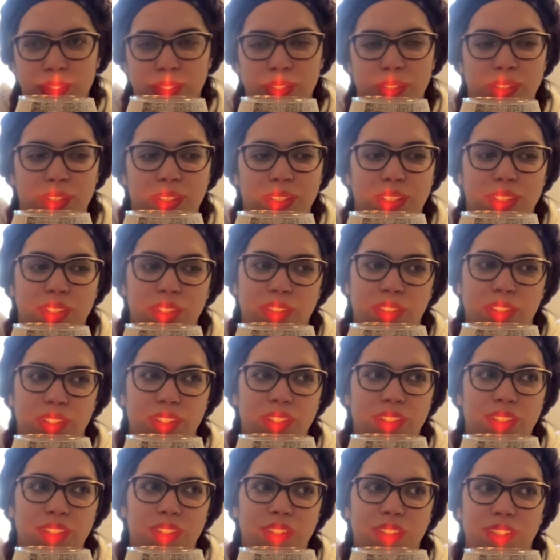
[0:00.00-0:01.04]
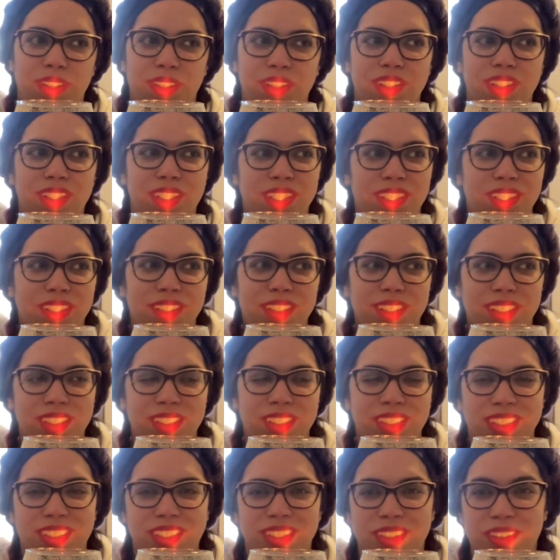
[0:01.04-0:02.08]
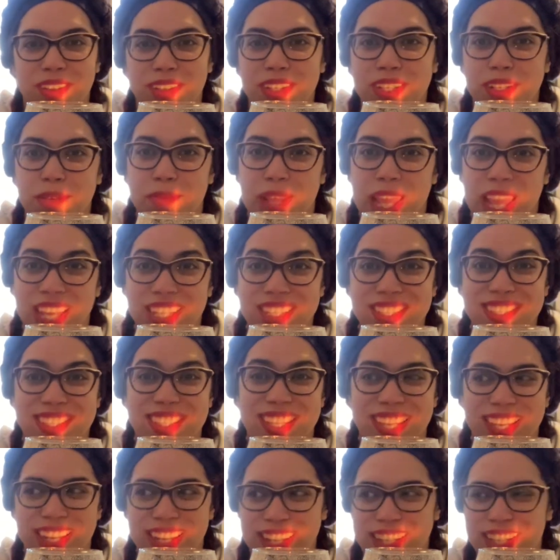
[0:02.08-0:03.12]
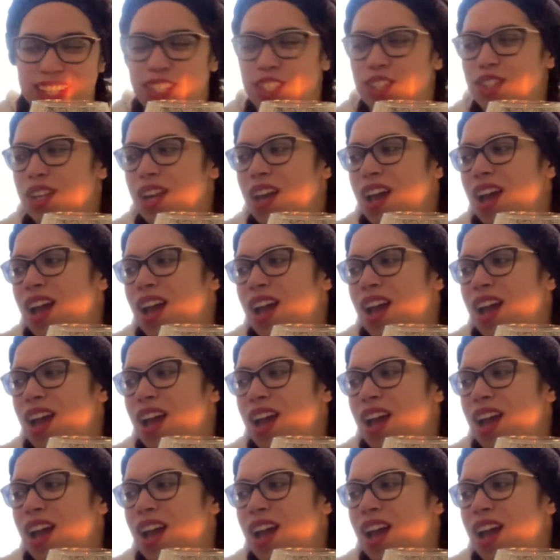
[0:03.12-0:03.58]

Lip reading: You're you're in the backstage.